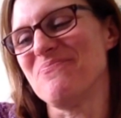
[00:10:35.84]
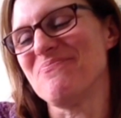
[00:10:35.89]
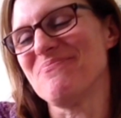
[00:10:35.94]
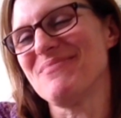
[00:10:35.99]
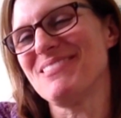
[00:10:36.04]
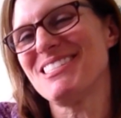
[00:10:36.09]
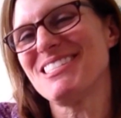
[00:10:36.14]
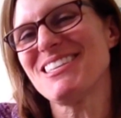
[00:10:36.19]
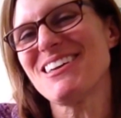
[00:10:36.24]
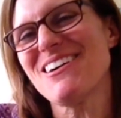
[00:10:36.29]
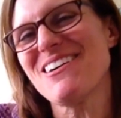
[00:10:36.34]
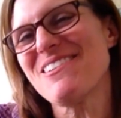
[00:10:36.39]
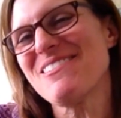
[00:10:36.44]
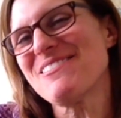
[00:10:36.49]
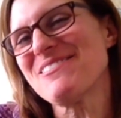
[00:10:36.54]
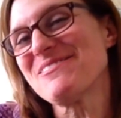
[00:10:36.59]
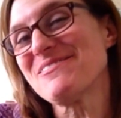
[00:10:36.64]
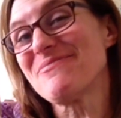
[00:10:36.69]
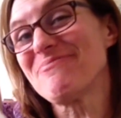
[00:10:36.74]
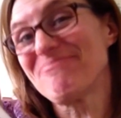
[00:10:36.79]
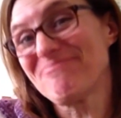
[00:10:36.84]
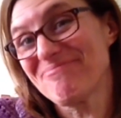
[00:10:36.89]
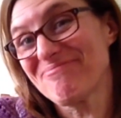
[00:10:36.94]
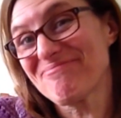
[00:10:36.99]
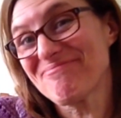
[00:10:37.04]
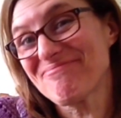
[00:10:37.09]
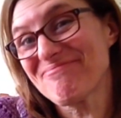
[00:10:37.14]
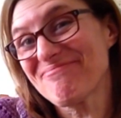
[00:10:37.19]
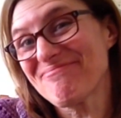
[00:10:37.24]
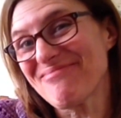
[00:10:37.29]
So
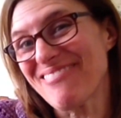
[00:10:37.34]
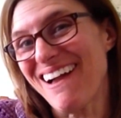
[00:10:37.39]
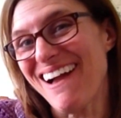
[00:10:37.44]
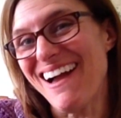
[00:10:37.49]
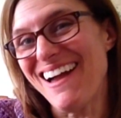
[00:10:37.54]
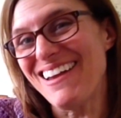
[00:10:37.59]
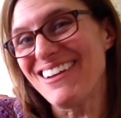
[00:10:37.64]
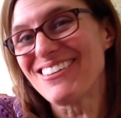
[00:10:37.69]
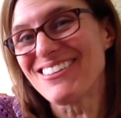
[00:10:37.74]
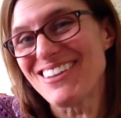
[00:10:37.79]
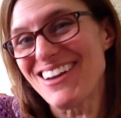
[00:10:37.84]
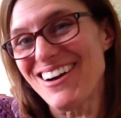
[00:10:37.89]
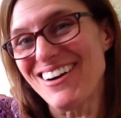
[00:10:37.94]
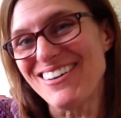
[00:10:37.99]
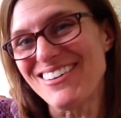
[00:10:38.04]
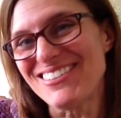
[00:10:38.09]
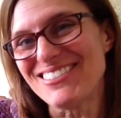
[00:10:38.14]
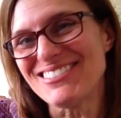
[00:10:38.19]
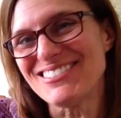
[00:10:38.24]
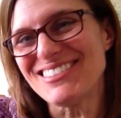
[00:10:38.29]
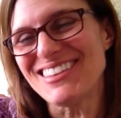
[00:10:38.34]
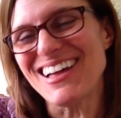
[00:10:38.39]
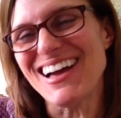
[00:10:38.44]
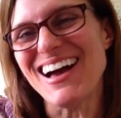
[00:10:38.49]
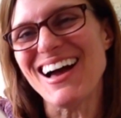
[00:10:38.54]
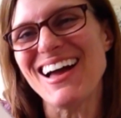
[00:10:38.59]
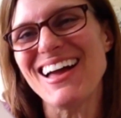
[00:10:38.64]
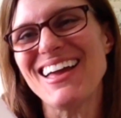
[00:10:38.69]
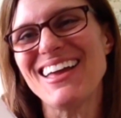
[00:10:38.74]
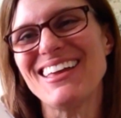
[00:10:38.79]
I don't know.
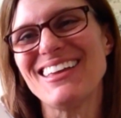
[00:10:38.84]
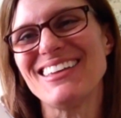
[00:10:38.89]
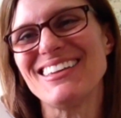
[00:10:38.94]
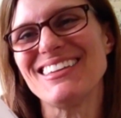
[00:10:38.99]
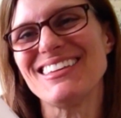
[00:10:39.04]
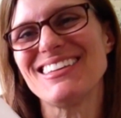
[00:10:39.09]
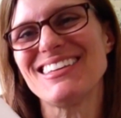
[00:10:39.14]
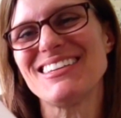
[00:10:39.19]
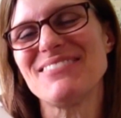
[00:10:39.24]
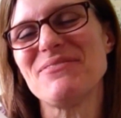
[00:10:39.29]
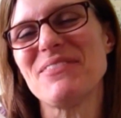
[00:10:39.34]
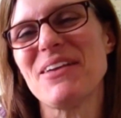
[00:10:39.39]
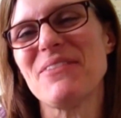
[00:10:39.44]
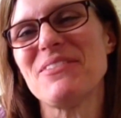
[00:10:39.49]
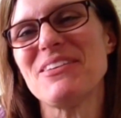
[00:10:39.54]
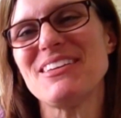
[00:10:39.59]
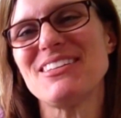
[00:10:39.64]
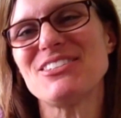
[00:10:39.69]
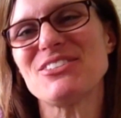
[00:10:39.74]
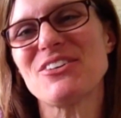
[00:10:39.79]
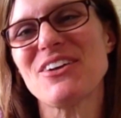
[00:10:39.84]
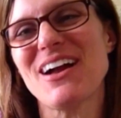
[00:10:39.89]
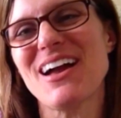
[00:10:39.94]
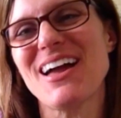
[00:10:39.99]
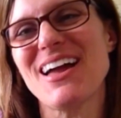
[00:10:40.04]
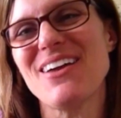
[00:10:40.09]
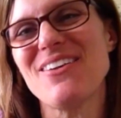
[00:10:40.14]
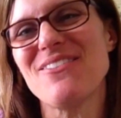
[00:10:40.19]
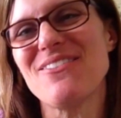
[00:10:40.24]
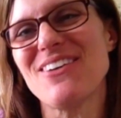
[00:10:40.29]
I can maybe
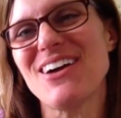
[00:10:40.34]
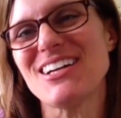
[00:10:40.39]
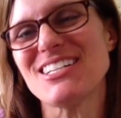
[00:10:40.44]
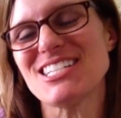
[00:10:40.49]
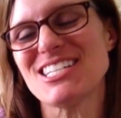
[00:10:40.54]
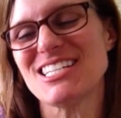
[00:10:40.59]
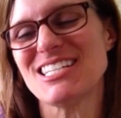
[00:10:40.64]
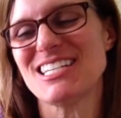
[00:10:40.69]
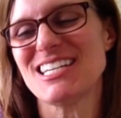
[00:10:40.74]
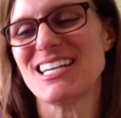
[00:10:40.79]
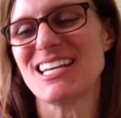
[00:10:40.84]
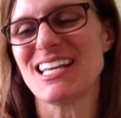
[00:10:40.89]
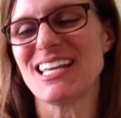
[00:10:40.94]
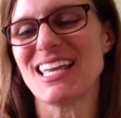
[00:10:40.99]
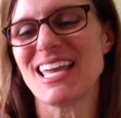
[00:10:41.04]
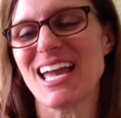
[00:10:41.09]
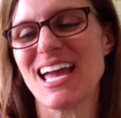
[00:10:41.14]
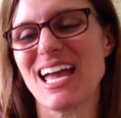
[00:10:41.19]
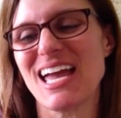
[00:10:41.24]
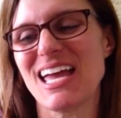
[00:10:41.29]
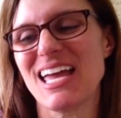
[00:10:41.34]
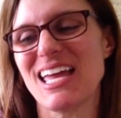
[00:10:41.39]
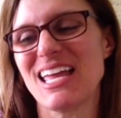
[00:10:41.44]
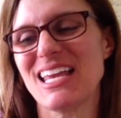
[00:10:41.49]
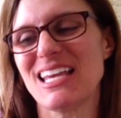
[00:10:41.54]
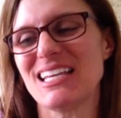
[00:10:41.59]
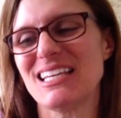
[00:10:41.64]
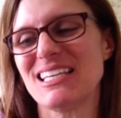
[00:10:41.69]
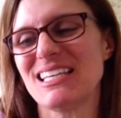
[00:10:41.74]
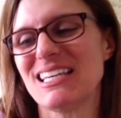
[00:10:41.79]
try washing it
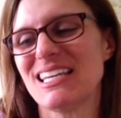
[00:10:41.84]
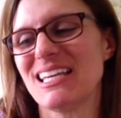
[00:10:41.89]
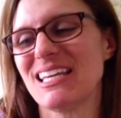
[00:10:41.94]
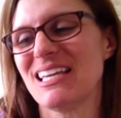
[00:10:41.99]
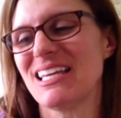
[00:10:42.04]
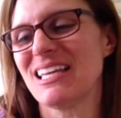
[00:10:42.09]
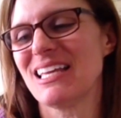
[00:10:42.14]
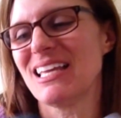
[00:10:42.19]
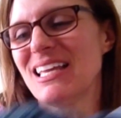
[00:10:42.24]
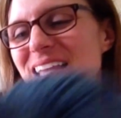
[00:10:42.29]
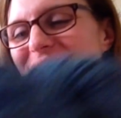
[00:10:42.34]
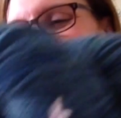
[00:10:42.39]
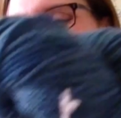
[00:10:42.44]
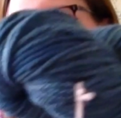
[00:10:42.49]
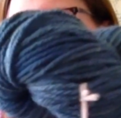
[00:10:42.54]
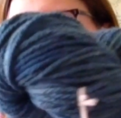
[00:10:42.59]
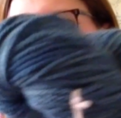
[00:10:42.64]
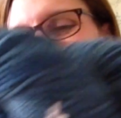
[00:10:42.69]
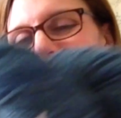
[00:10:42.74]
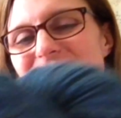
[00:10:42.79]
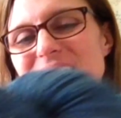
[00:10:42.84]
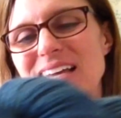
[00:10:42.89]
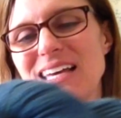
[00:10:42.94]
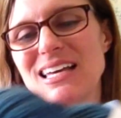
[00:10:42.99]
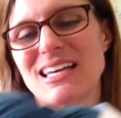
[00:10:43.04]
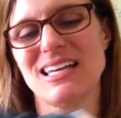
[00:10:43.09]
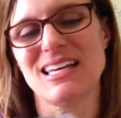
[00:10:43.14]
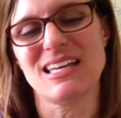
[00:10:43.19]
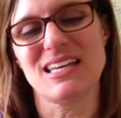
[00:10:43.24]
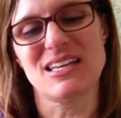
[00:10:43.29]
again.
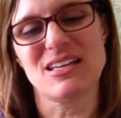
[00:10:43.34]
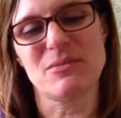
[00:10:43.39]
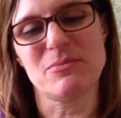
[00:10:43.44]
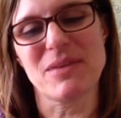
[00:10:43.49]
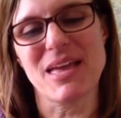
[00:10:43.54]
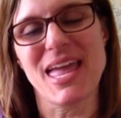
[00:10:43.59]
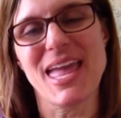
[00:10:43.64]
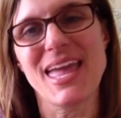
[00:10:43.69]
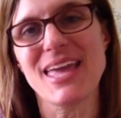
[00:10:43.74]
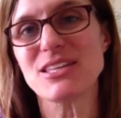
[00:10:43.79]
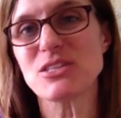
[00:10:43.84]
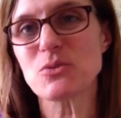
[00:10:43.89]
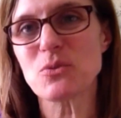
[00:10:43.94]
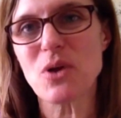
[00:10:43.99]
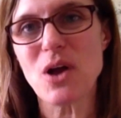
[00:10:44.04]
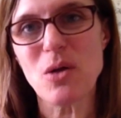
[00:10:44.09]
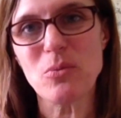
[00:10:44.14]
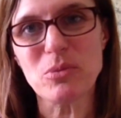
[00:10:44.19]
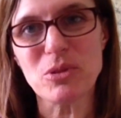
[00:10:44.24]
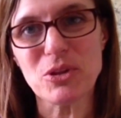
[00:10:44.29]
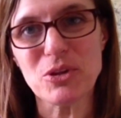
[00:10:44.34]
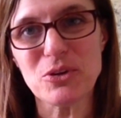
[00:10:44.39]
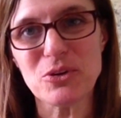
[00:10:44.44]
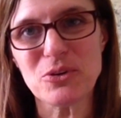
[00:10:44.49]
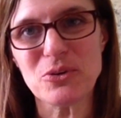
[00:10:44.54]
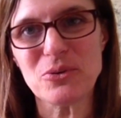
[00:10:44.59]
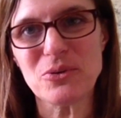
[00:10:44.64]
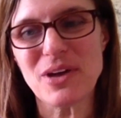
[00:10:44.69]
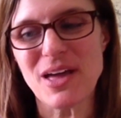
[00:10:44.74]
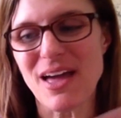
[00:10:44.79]
My hands were all
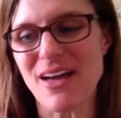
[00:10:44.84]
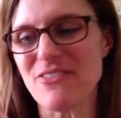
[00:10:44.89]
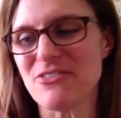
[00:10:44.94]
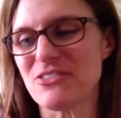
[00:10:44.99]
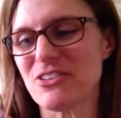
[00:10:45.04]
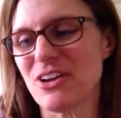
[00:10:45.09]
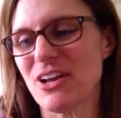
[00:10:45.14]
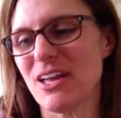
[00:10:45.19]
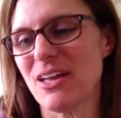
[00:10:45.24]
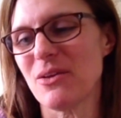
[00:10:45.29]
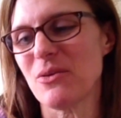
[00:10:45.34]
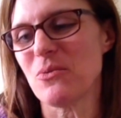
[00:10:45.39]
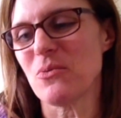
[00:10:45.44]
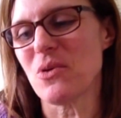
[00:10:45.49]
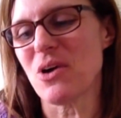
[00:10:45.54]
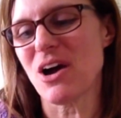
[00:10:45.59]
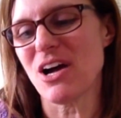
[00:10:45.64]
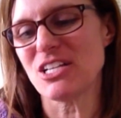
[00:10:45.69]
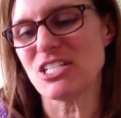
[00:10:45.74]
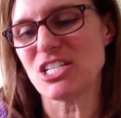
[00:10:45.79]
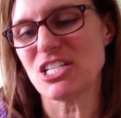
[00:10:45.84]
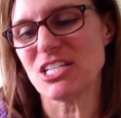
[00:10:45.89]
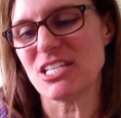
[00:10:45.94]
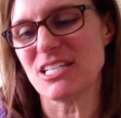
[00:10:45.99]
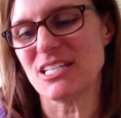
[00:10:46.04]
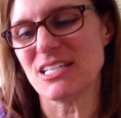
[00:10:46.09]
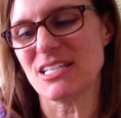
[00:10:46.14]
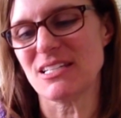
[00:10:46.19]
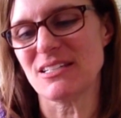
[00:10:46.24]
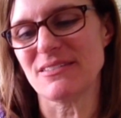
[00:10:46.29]
blue after I washed
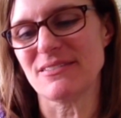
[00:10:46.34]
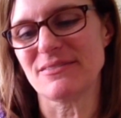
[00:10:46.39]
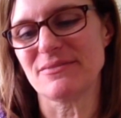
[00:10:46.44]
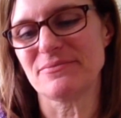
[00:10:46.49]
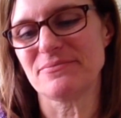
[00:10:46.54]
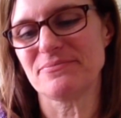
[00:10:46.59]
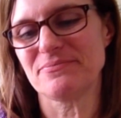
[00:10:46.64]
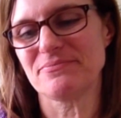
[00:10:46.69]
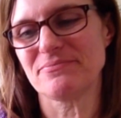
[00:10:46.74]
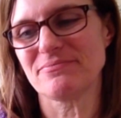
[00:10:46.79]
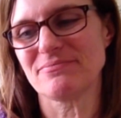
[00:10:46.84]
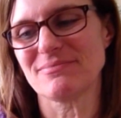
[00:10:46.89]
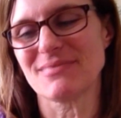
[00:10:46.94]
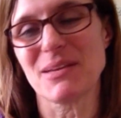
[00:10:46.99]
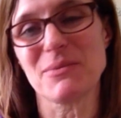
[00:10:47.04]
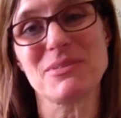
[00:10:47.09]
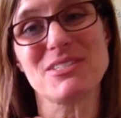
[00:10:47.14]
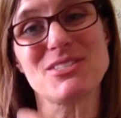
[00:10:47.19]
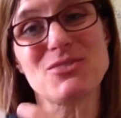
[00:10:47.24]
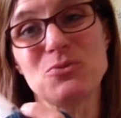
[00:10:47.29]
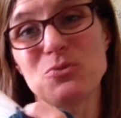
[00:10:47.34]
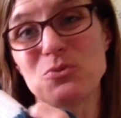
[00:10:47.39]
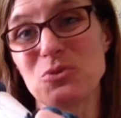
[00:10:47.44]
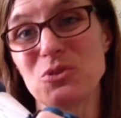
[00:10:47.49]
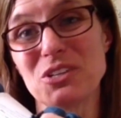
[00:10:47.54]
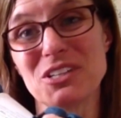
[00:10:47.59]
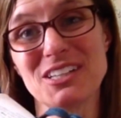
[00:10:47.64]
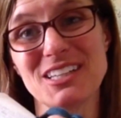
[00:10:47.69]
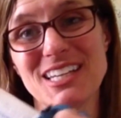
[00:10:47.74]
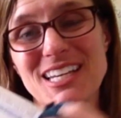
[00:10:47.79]
it. I mean, it's
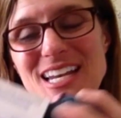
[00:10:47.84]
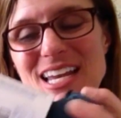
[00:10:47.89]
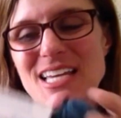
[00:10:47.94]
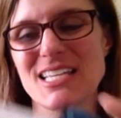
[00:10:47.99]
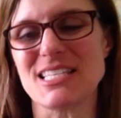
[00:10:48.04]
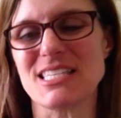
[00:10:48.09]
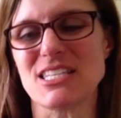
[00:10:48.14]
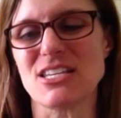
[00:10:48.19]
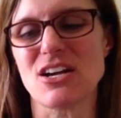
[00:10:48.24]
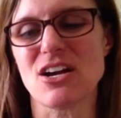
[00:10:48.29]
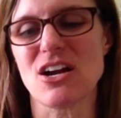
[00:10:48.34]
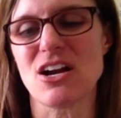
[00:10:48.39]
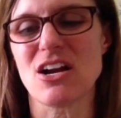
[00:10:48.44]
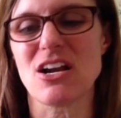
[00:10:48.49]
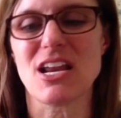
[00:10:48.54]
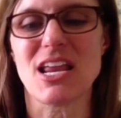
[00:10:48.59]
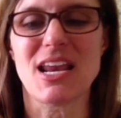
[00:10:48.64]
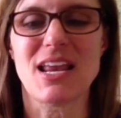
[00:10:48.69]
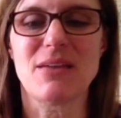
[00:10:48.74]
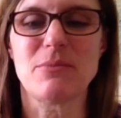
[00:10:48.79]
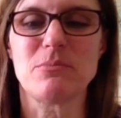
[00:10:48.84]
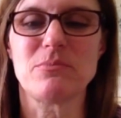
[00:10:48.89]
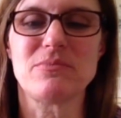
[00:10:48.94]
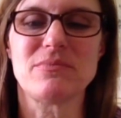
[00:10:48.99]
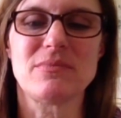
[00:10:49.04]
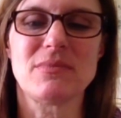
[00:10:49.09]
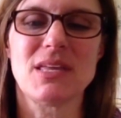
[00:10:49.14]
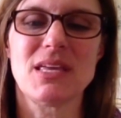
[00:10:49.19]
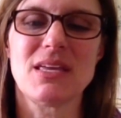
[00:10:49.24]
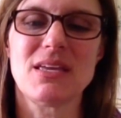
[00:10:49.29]
really nice yarn, and I'm
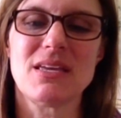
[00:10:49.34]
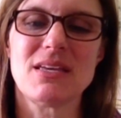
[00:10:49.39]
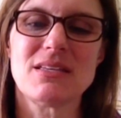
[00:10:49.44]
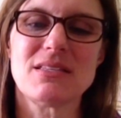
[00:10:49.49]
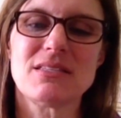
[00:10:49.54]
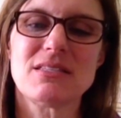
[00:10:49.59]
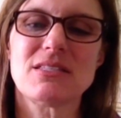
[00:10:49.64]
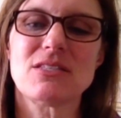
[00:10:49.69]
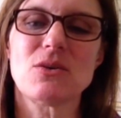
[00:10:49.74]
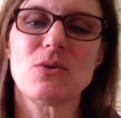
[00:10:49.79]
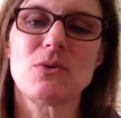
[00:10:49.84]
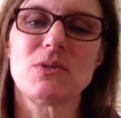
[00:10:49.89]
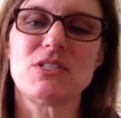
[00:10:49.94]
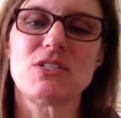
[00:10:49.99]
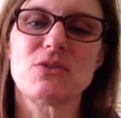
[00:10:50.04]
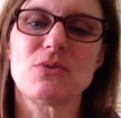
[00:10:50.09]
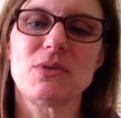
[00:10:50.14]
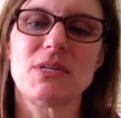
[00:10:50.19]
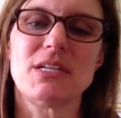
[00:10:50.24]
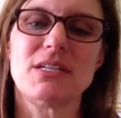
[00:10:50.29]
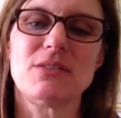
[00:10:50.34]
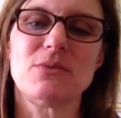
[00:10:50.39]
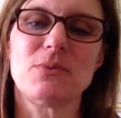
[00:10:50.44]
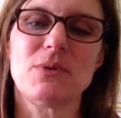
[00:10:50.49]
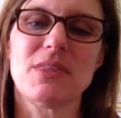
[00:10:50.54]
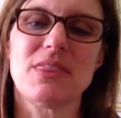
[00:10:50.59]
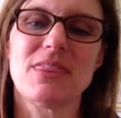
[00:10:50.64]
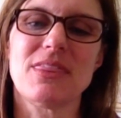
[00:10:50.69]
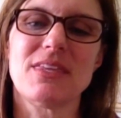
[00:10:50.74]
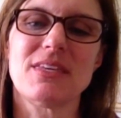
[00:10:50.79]
so intrigued
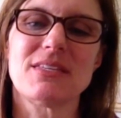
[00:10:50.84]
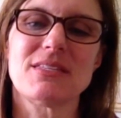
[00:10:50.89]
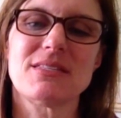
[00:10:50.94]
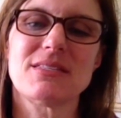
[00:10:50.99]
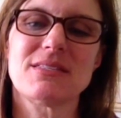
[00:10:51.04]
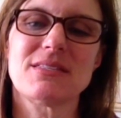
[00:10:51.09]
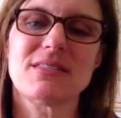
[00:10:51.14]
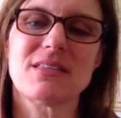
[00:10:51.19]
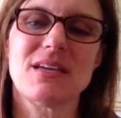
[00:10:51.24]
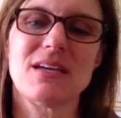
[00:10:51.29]
with this